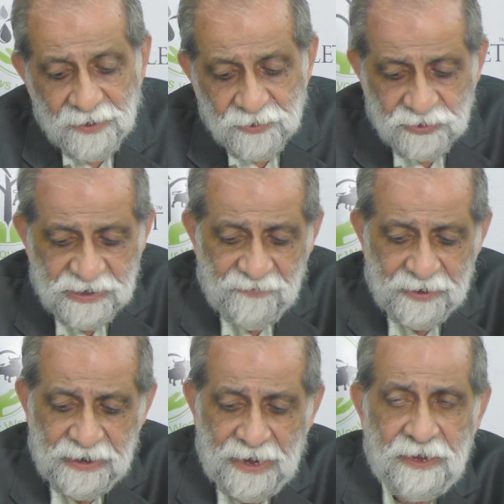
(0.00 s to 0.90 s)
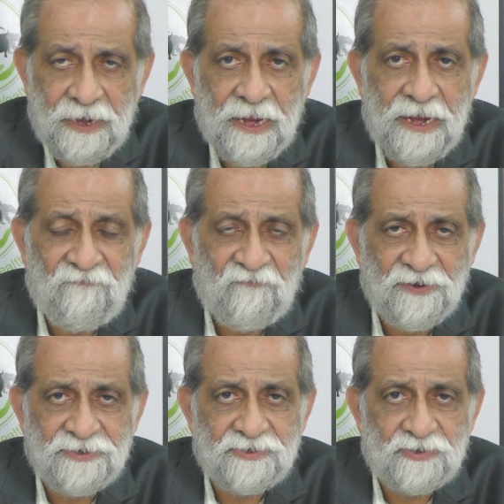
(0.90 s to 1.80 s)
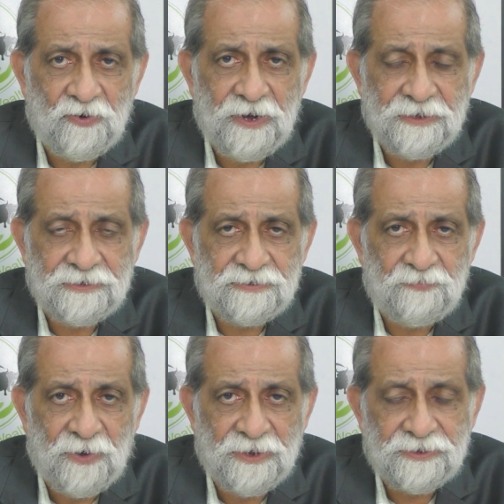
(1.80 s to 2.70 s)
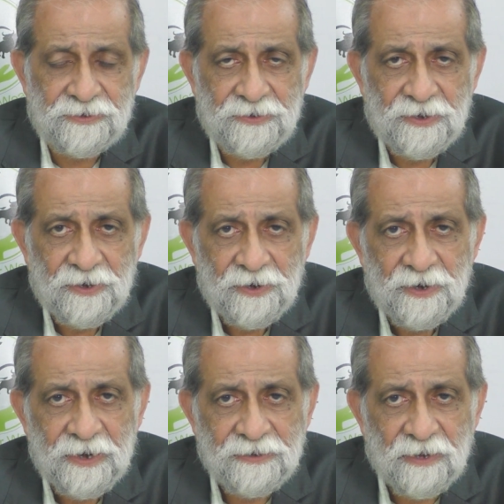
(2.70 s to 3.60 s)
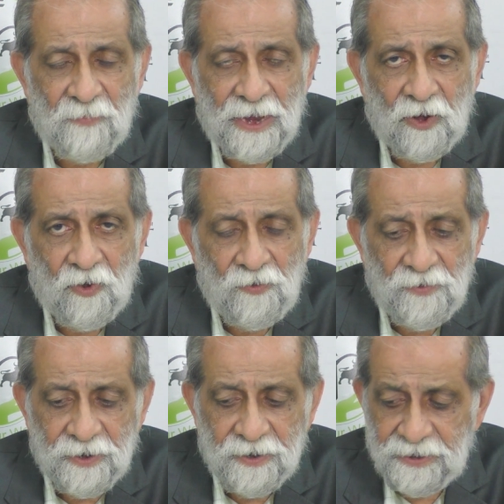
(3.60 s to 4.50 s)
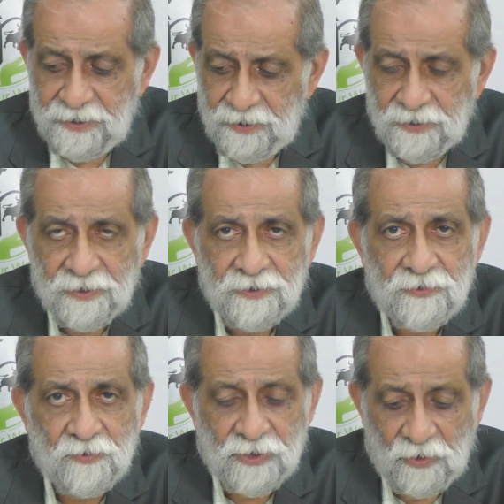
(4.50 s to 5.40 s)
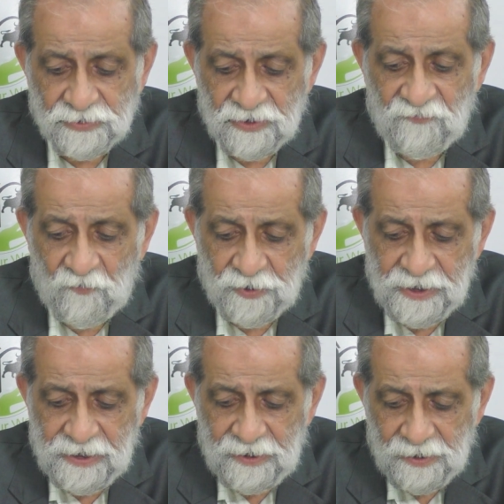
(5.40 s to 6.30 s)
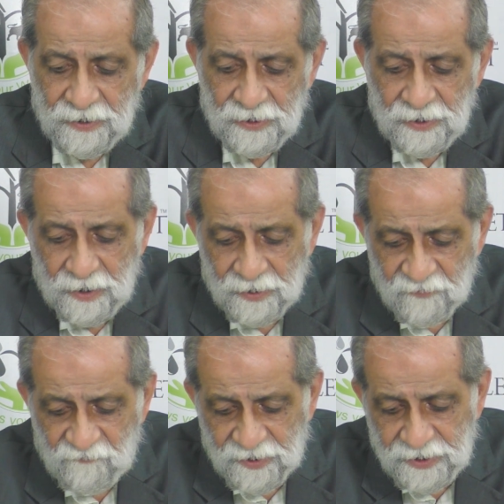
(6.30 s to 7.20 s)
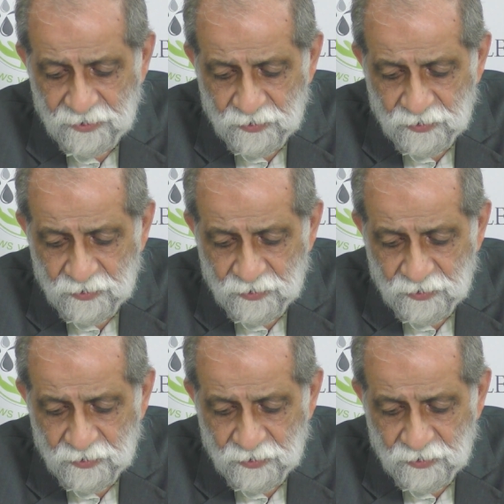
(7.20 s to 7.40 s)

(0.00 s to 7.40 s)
So 79A first took its birth in the bylaw in 2014, referring